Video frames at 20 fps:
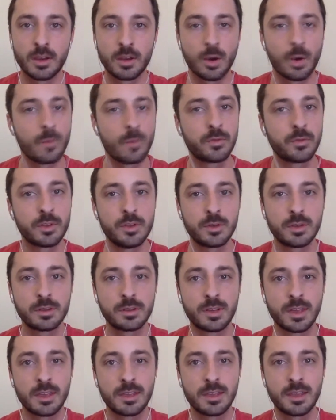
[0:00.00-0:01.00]
and hopefully you
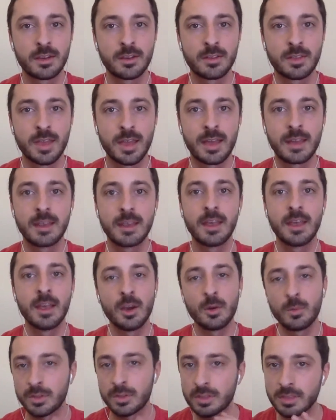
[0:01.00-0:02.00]
can take care of that
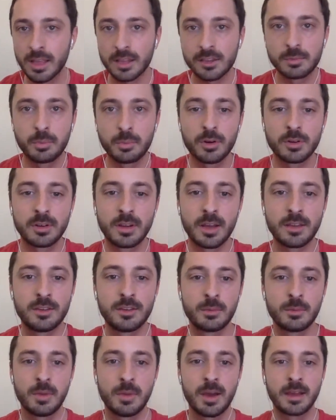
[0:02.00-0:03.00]
with less burden
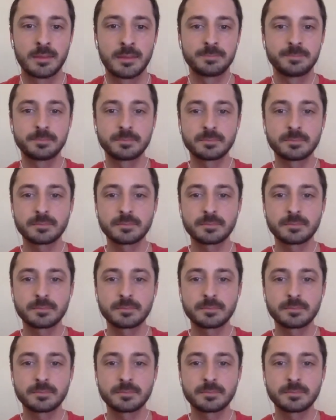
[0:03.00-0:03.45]
on your mind.